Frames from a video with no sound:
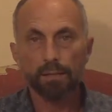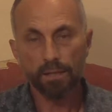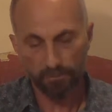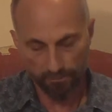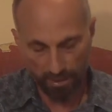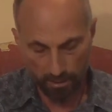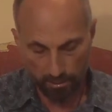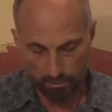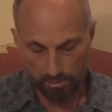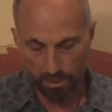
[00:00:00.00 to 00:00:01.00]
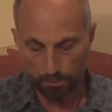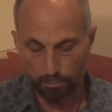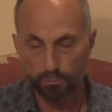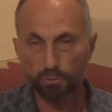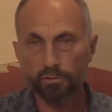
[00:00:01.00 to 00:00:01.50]
that values
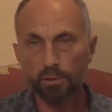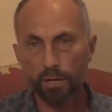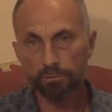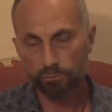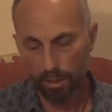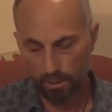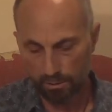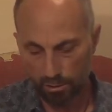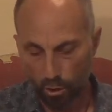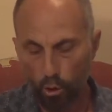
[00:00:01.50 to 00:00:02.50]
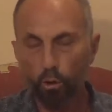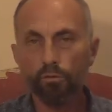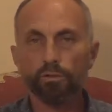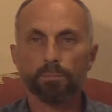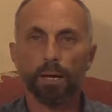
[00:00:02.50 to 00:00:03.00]
approval of drugs
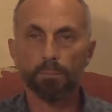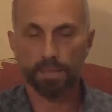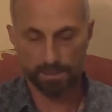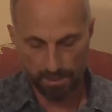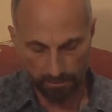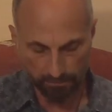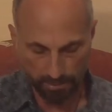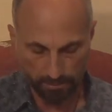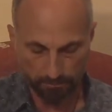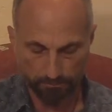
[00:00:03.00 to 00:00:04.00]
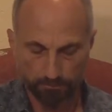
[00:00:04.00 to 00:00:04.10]
over public safety.